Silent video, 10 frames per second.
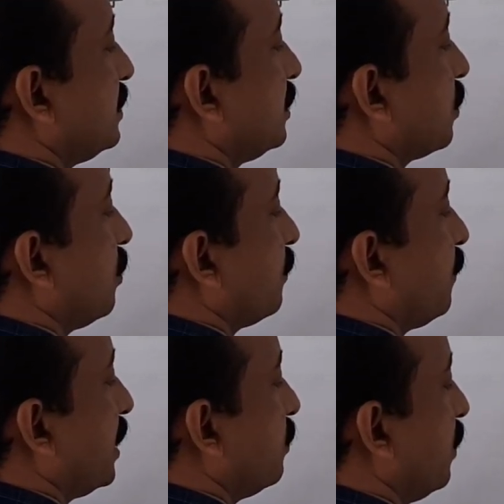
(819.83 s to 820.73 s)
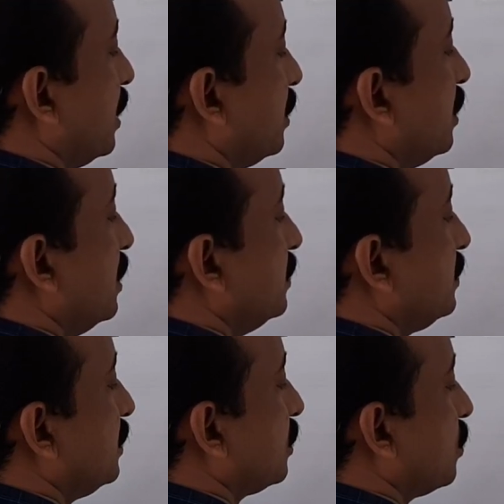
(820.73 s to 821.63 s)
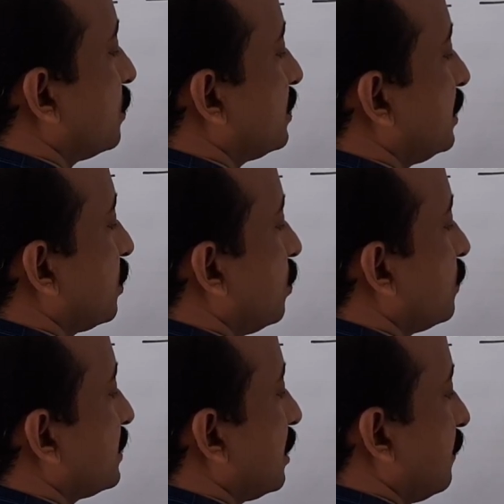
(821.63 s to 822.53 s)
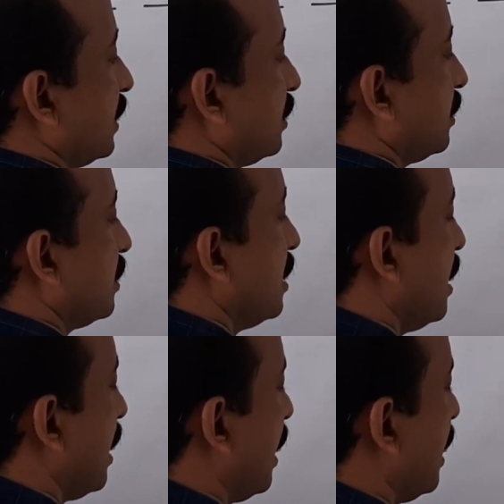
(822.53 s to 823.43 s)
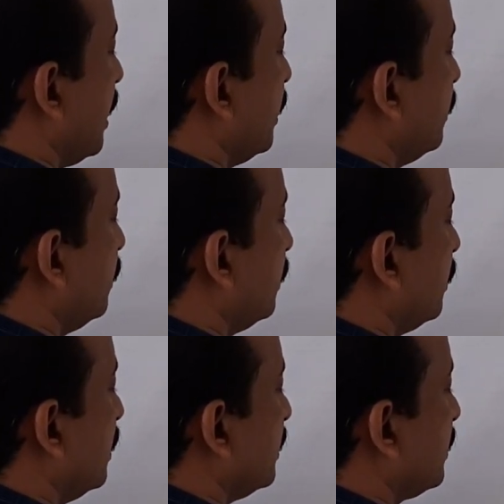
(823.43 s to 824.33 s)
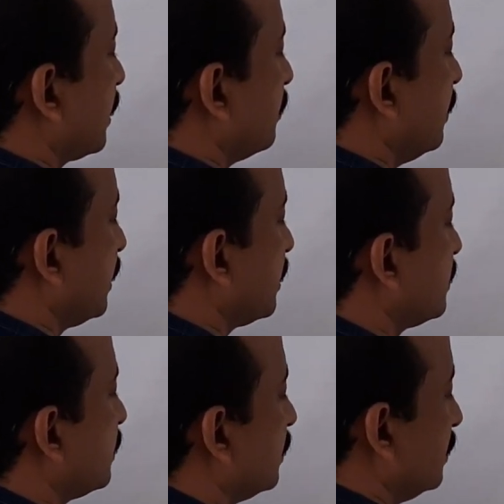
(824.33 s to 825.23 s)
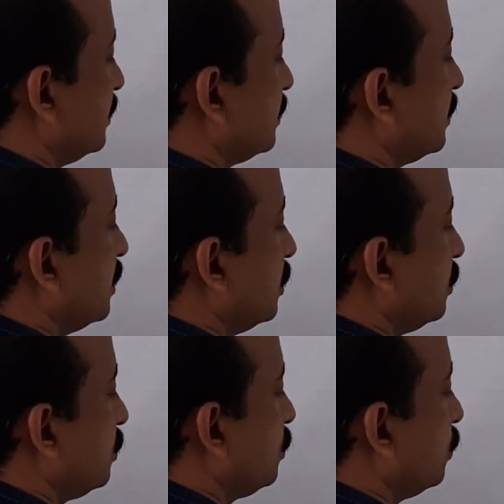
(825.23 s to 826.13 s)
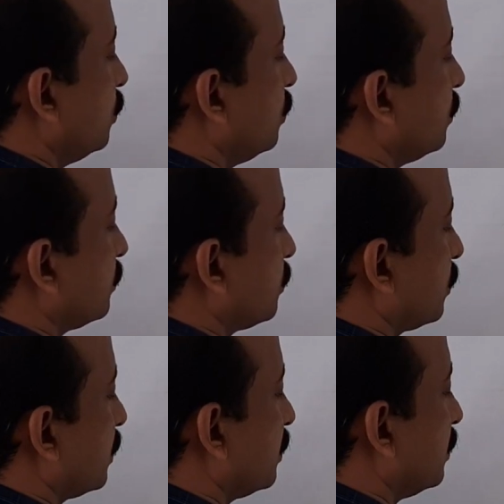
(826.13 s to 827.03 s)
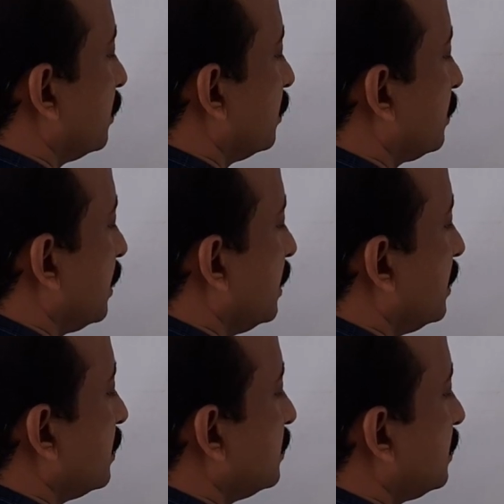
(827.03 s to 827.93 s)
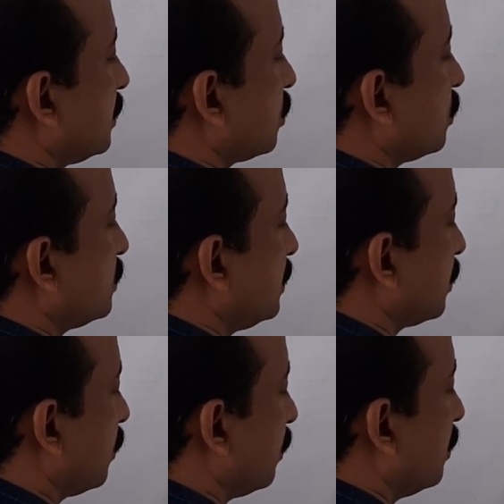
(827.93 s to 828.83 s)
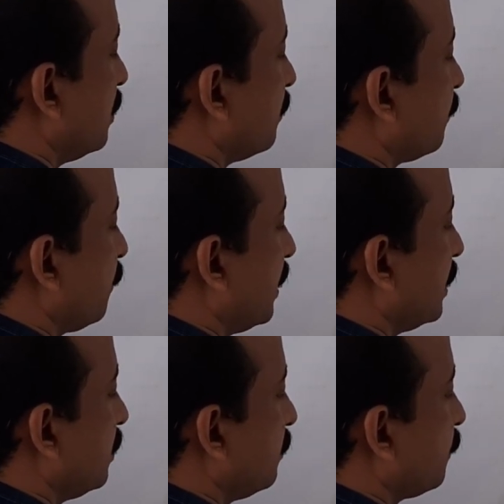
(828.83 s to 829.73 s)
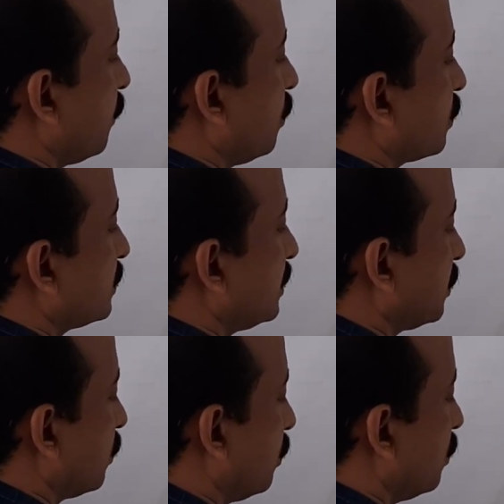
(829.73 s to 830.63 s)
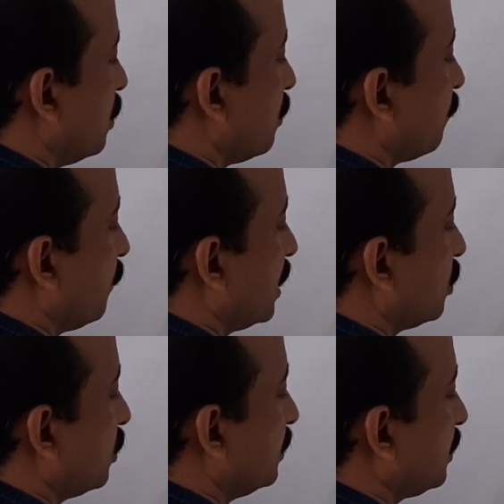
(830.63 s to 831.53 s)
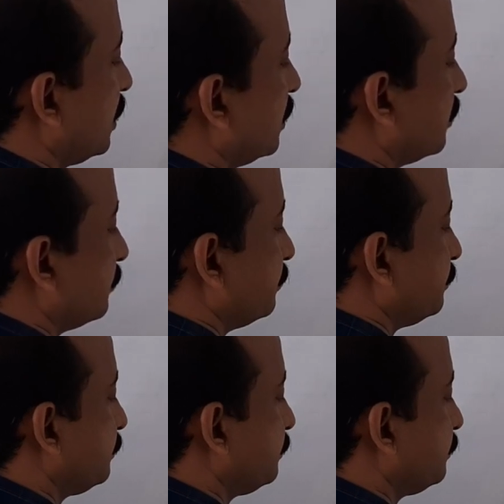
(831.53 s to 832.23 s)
0 5 1 0 0 7 and second matrix is 3 0 0 5 4 0 1 1 3.